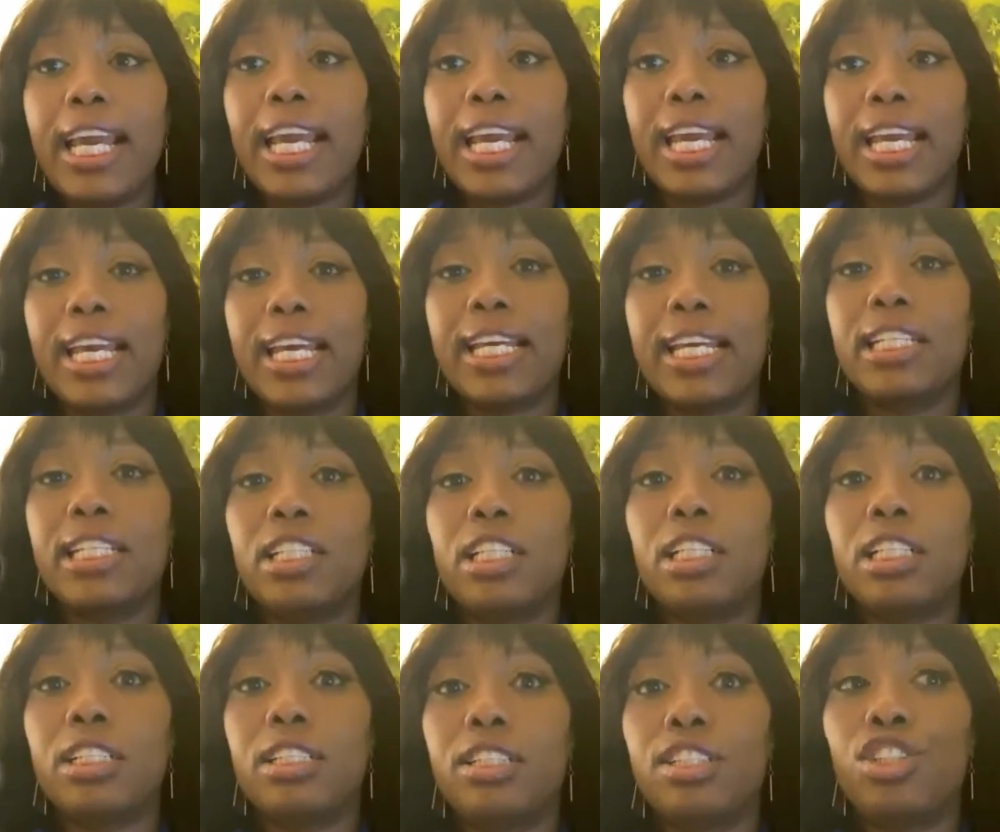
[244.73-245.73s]

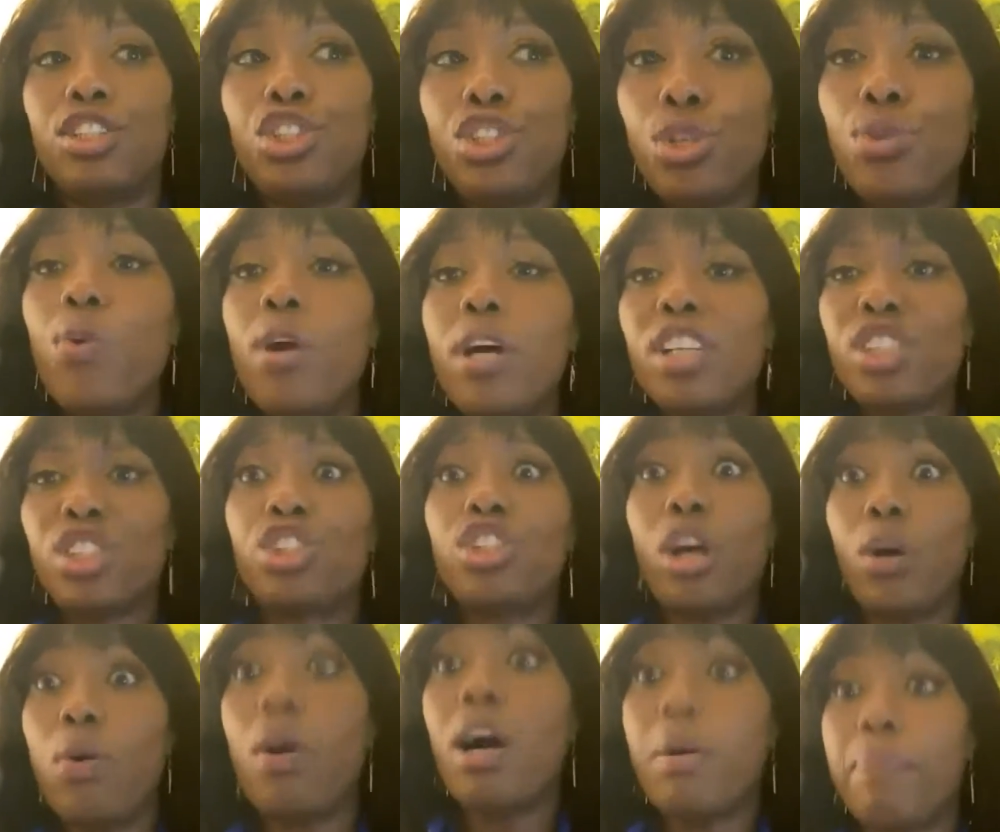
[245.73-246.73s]
And you want to
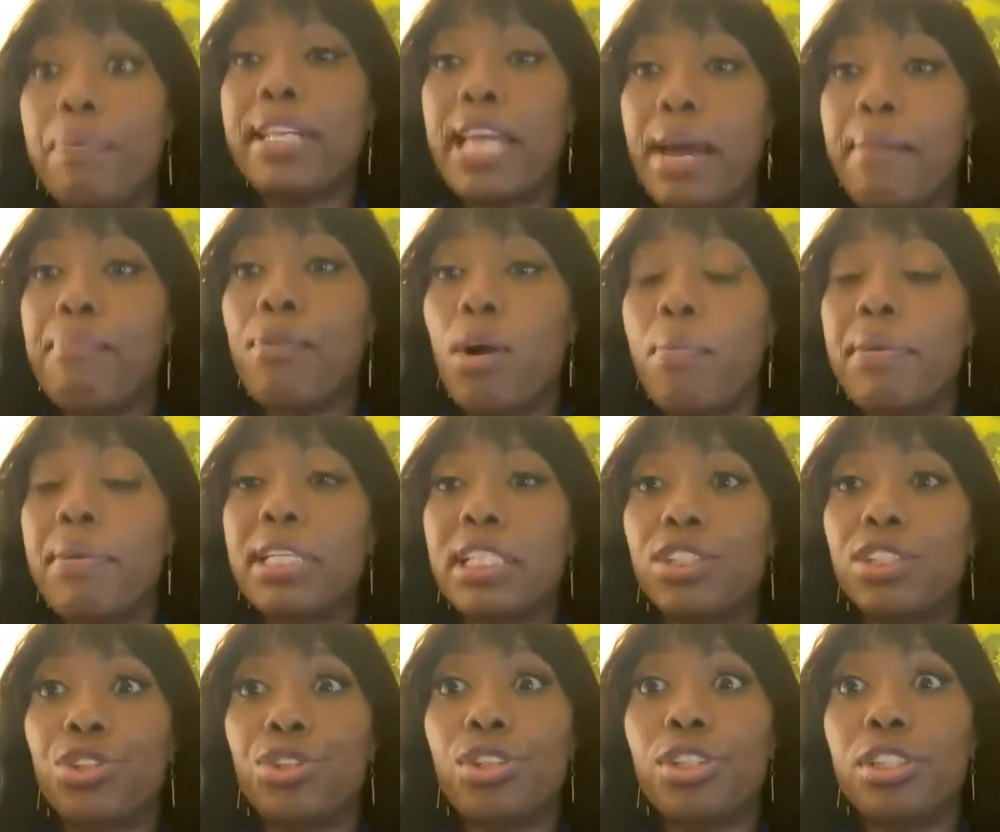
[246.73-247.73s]
show up in that moment
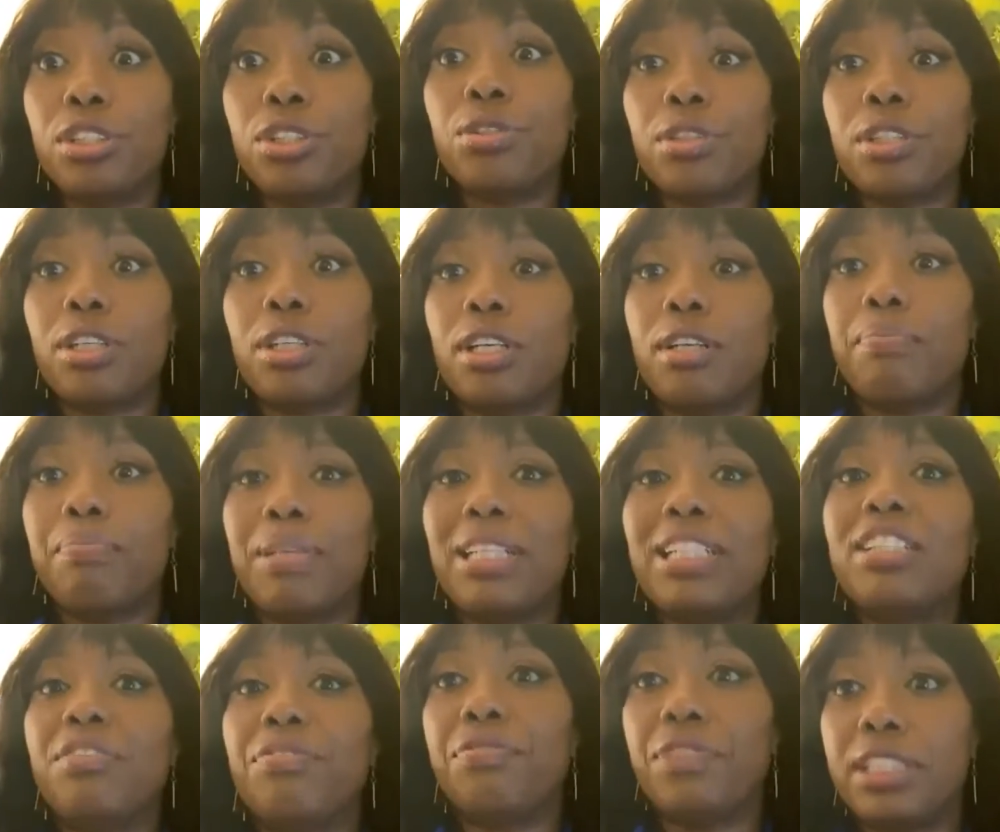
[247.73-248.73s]
because you're going to be
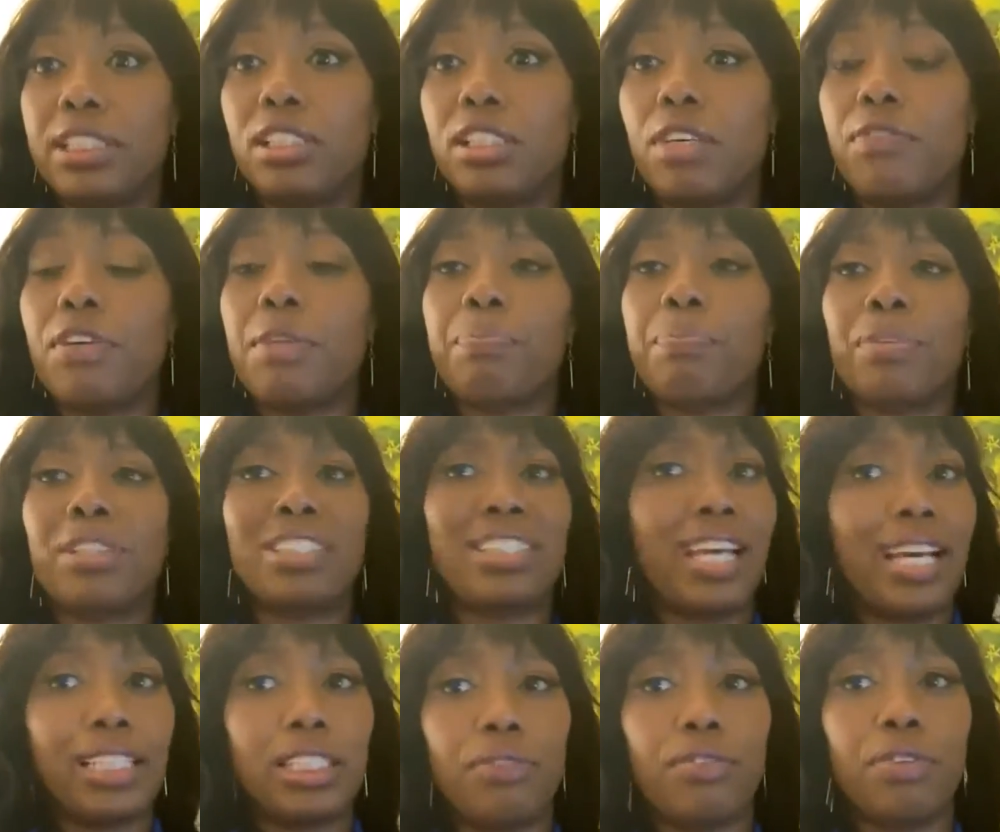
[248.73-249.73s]
defensive and
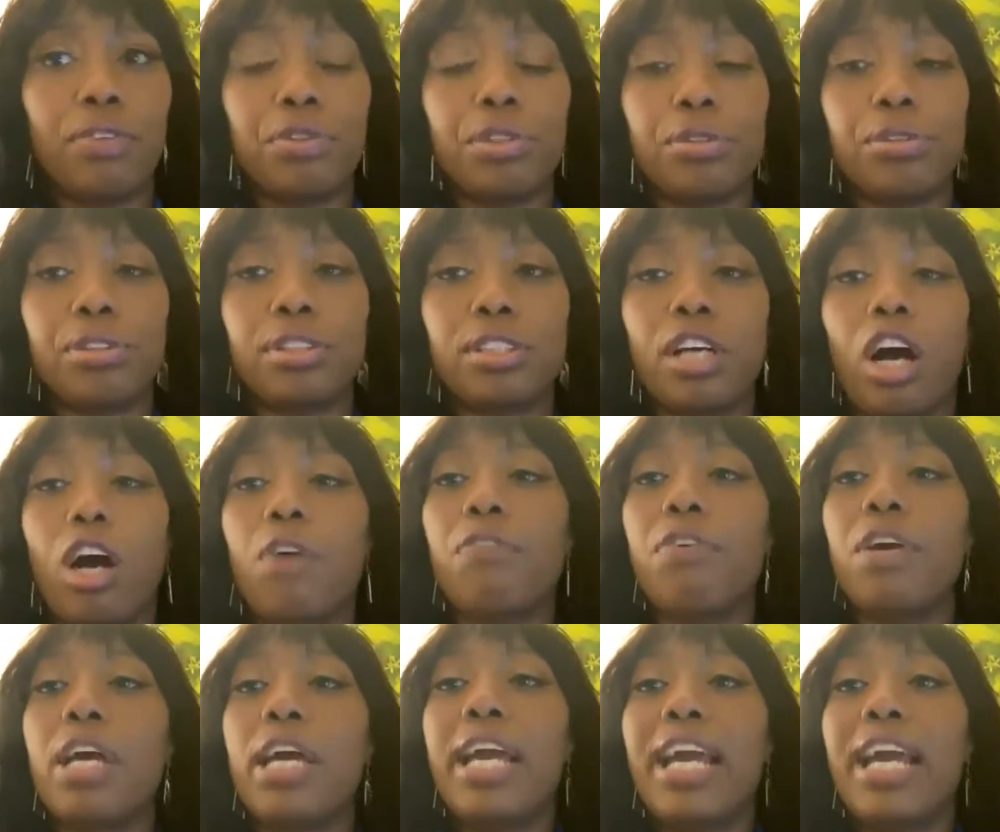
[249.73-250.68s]
protective of yourself.